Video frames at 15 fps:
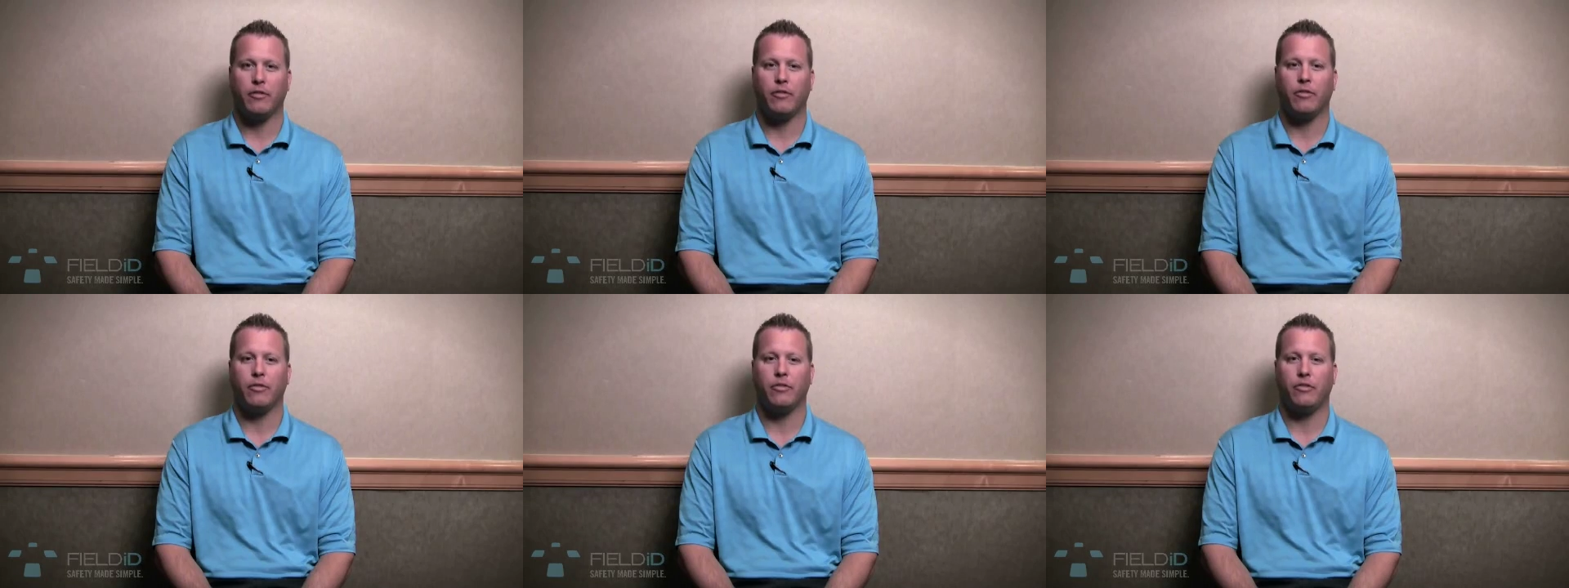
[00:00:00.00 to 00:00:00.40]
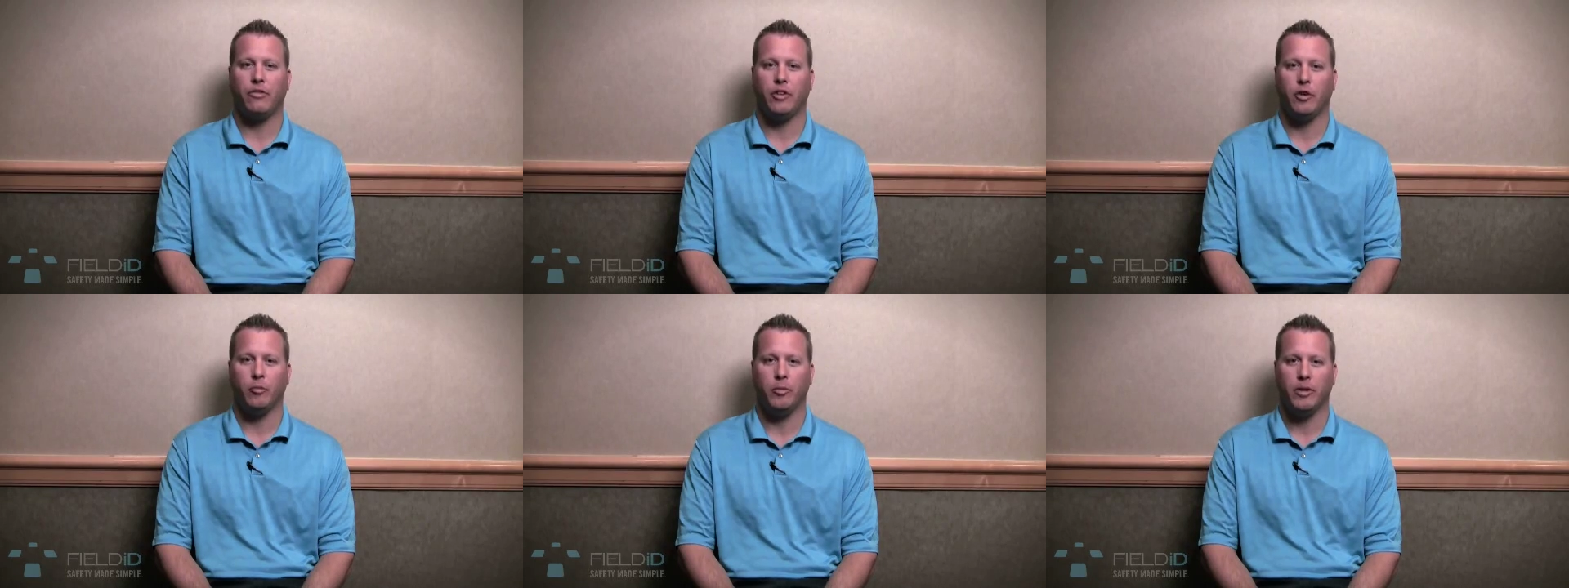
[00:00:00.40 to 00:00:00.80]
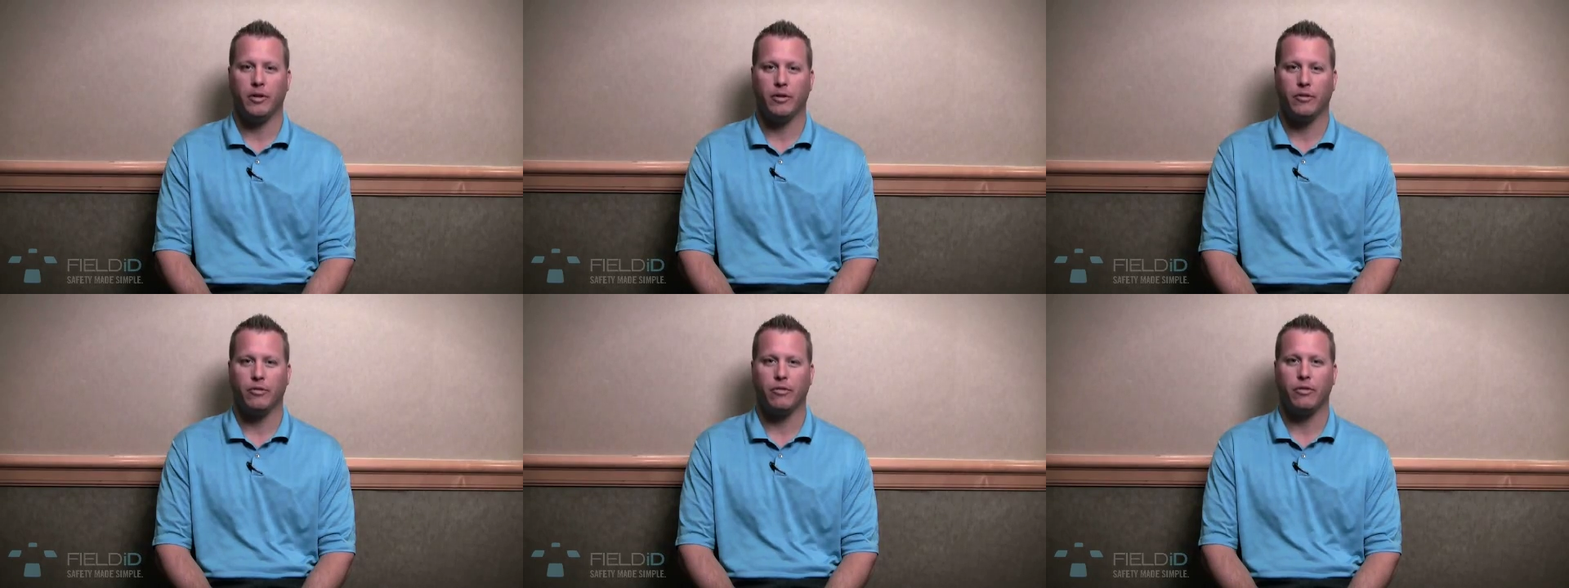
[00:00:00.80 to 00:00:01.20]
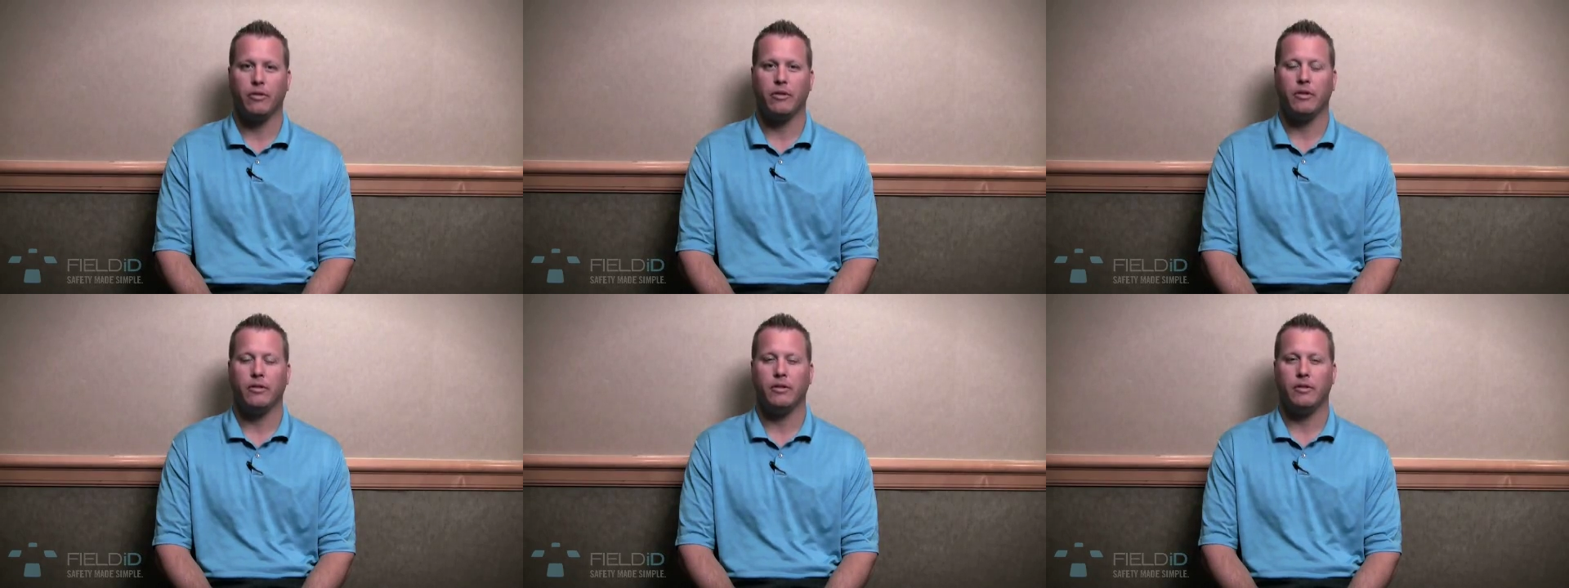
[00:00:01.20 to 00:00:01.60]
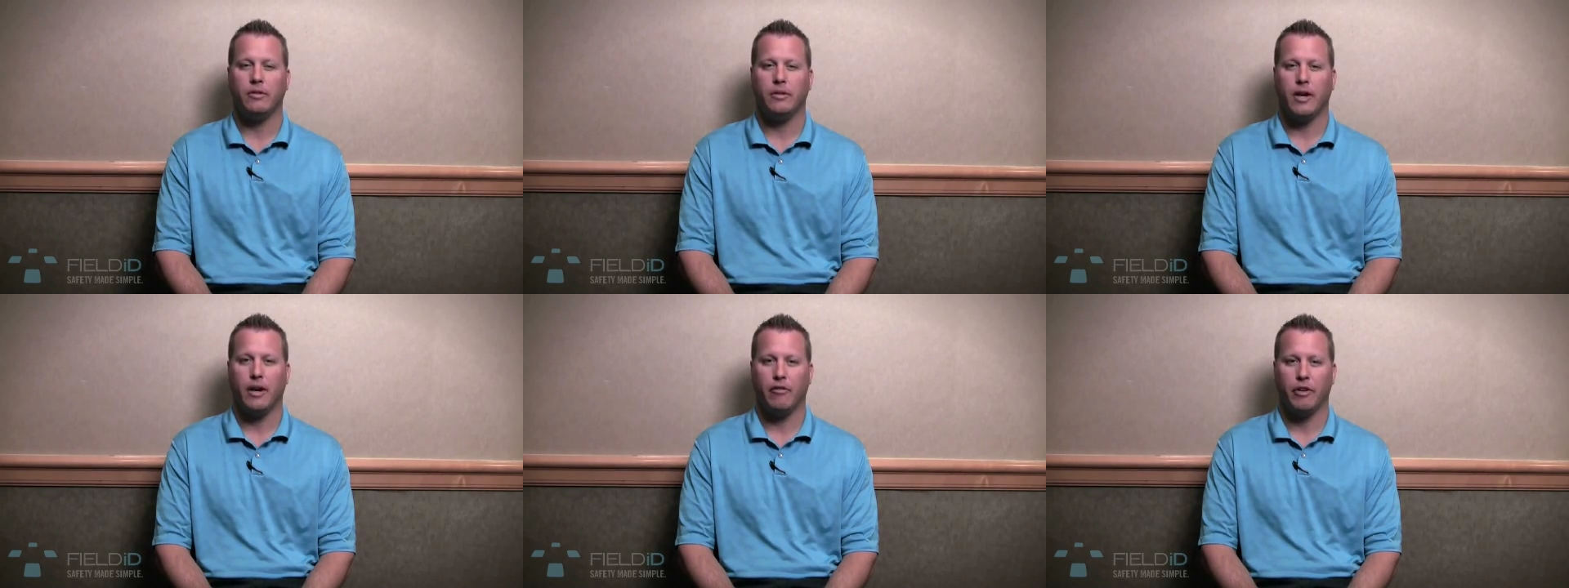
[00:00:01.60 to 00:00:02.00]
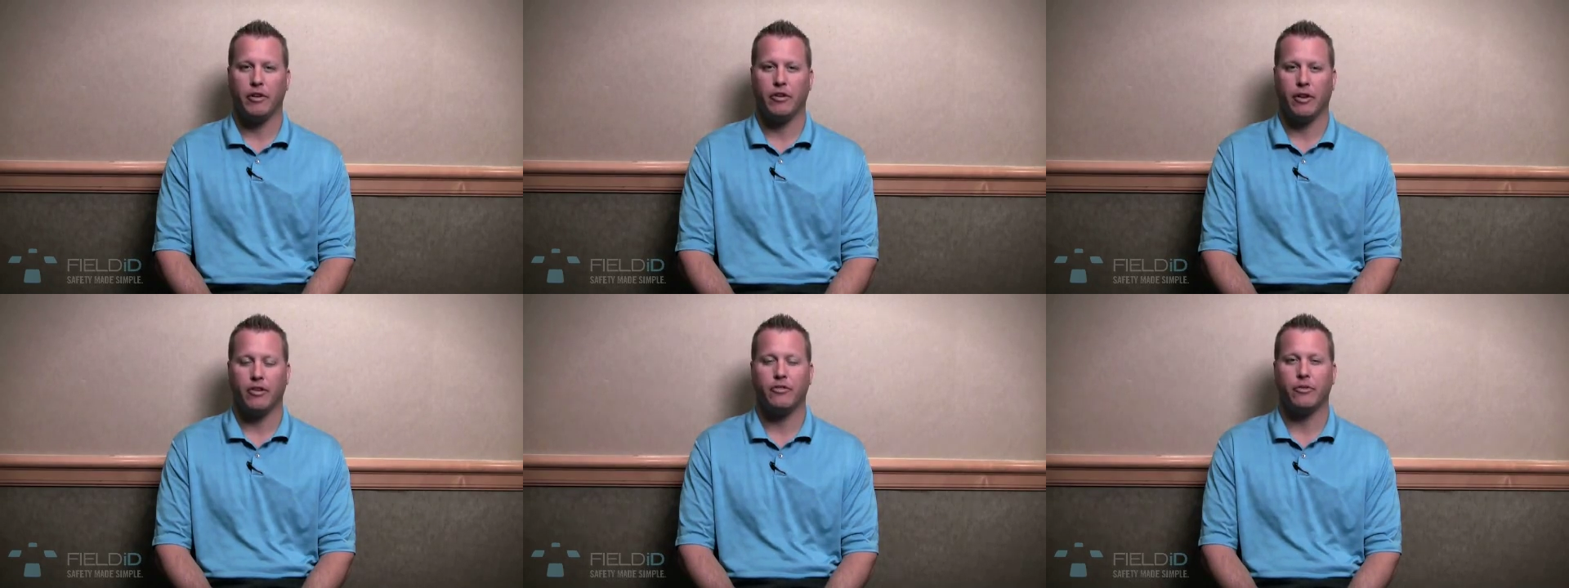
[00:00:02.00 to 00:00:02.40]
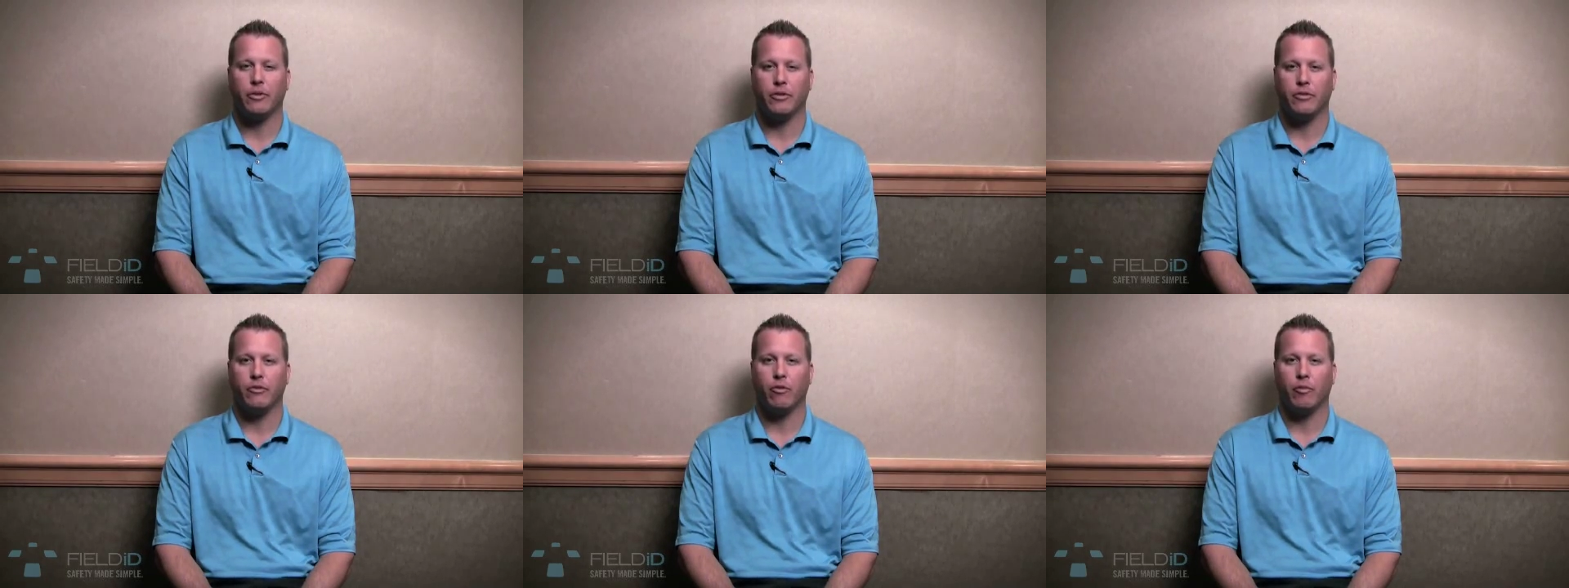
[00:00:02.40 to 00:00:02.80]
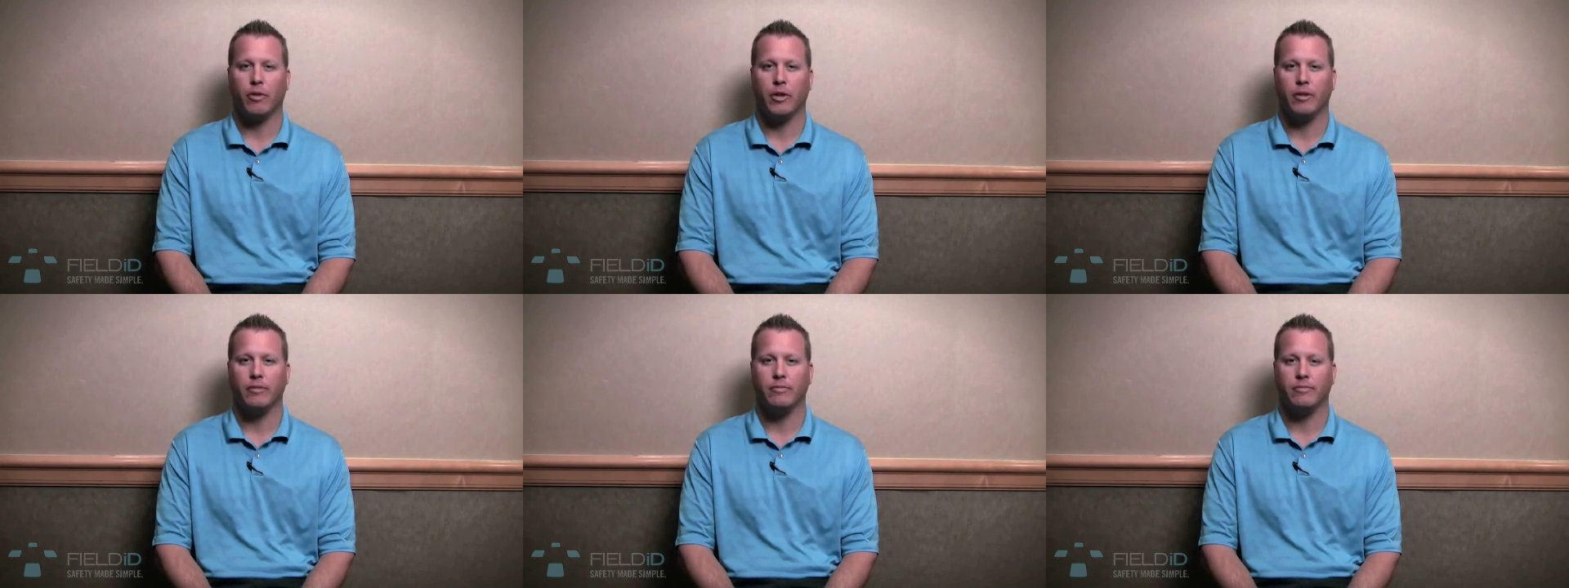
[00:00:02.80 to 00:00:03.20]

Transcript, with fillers: steel mills, heavy industrials normally.